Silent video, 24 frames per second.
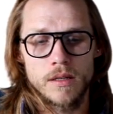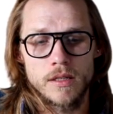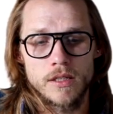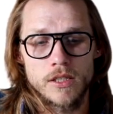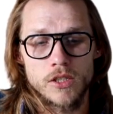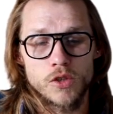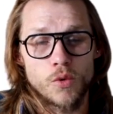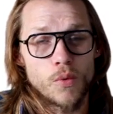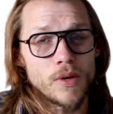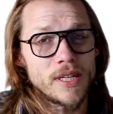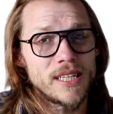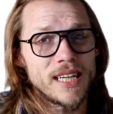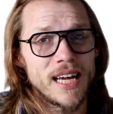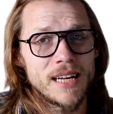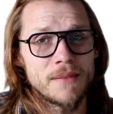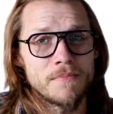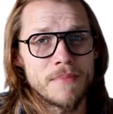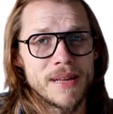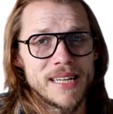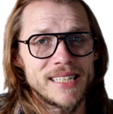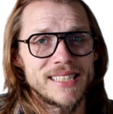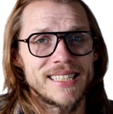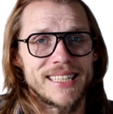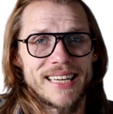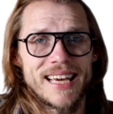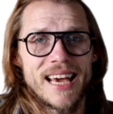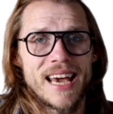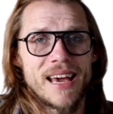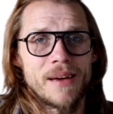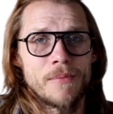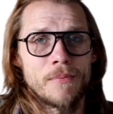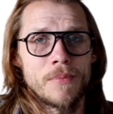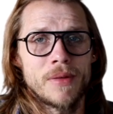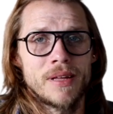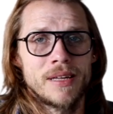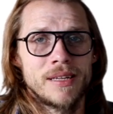29 minutes a
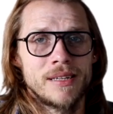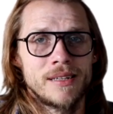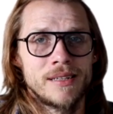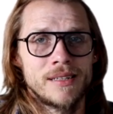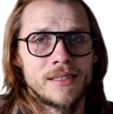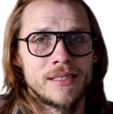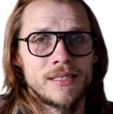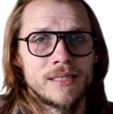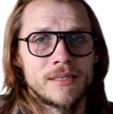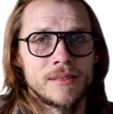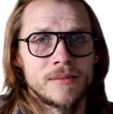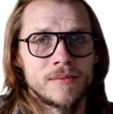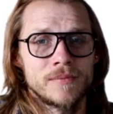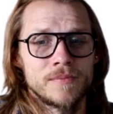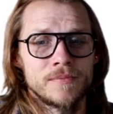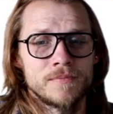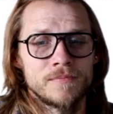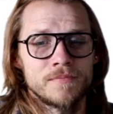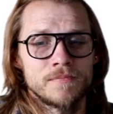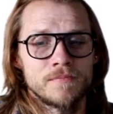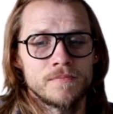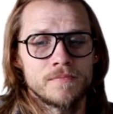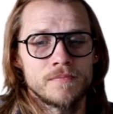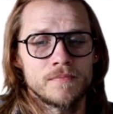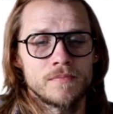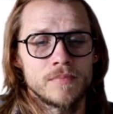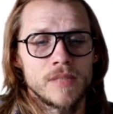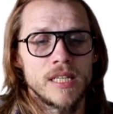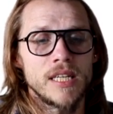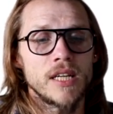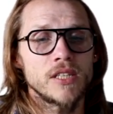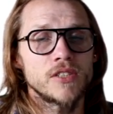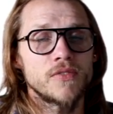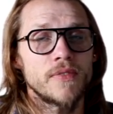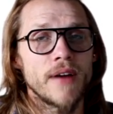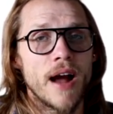game. He
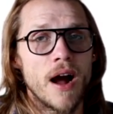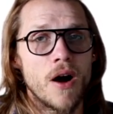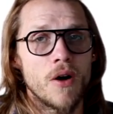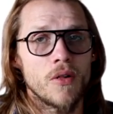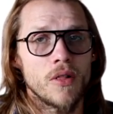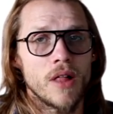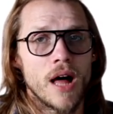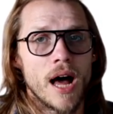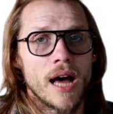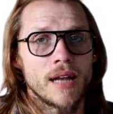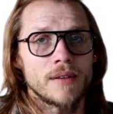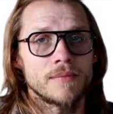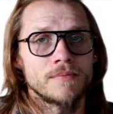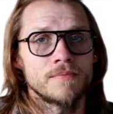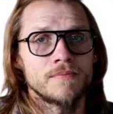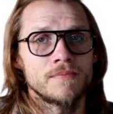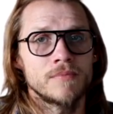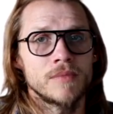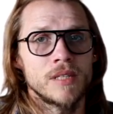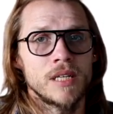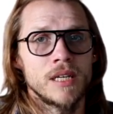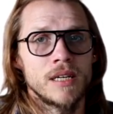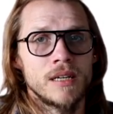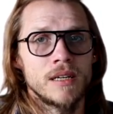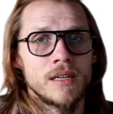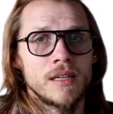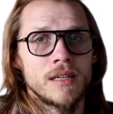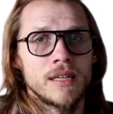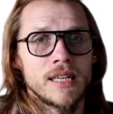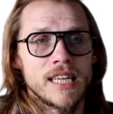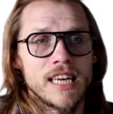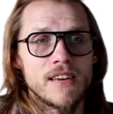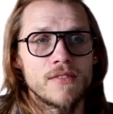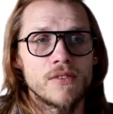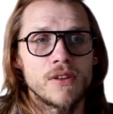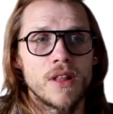does foul a lot.
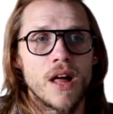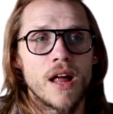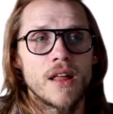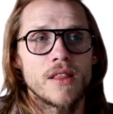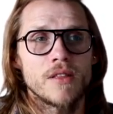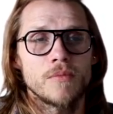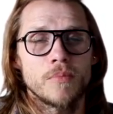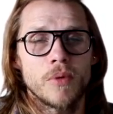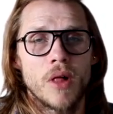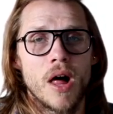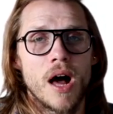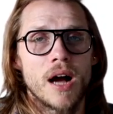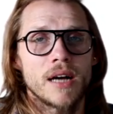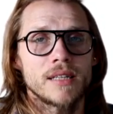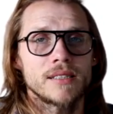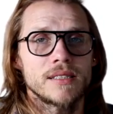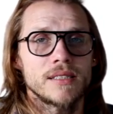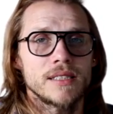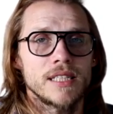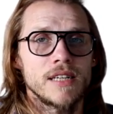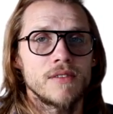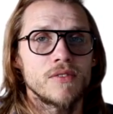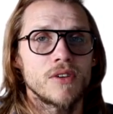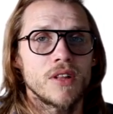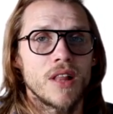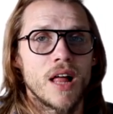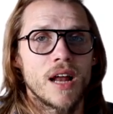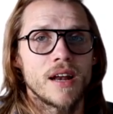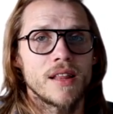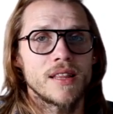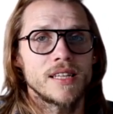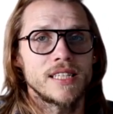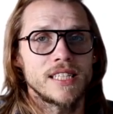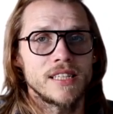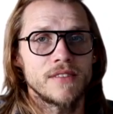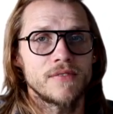Even a lot of the blocks, even a lot
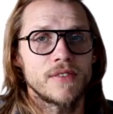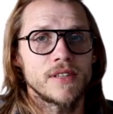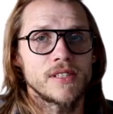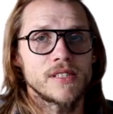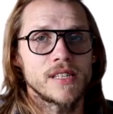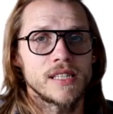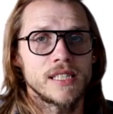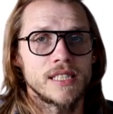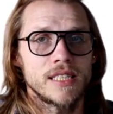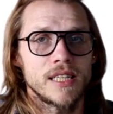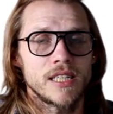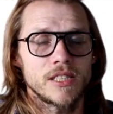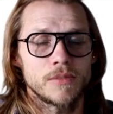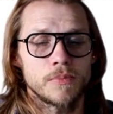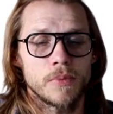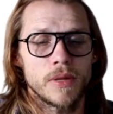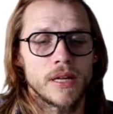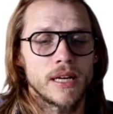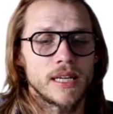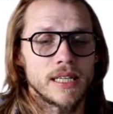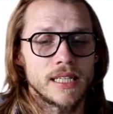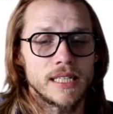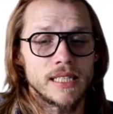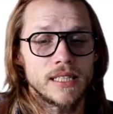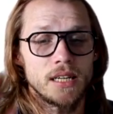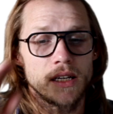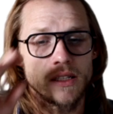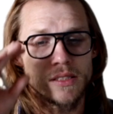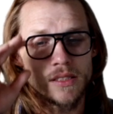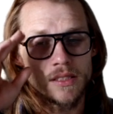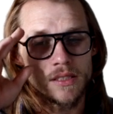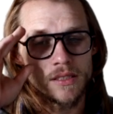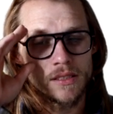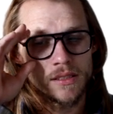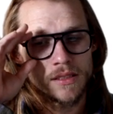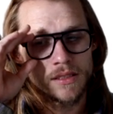of the defense that he does play,
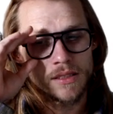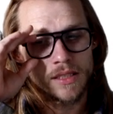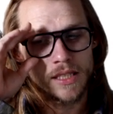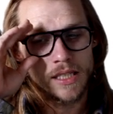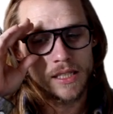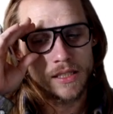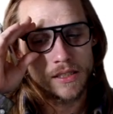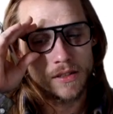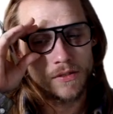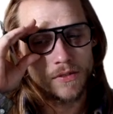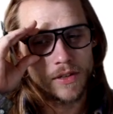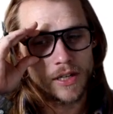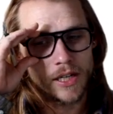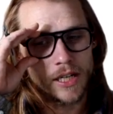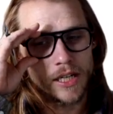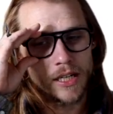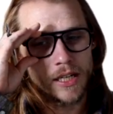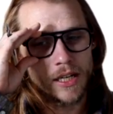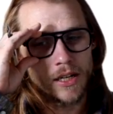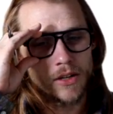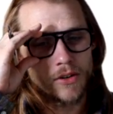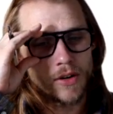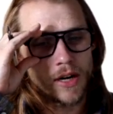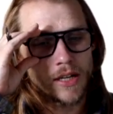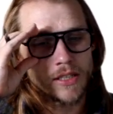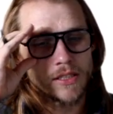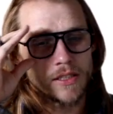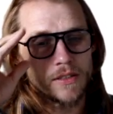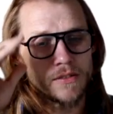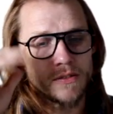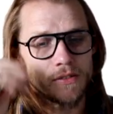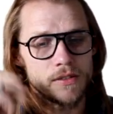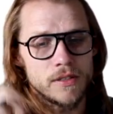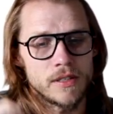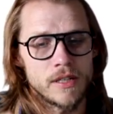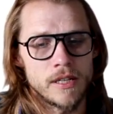he's a very
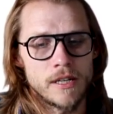aggressive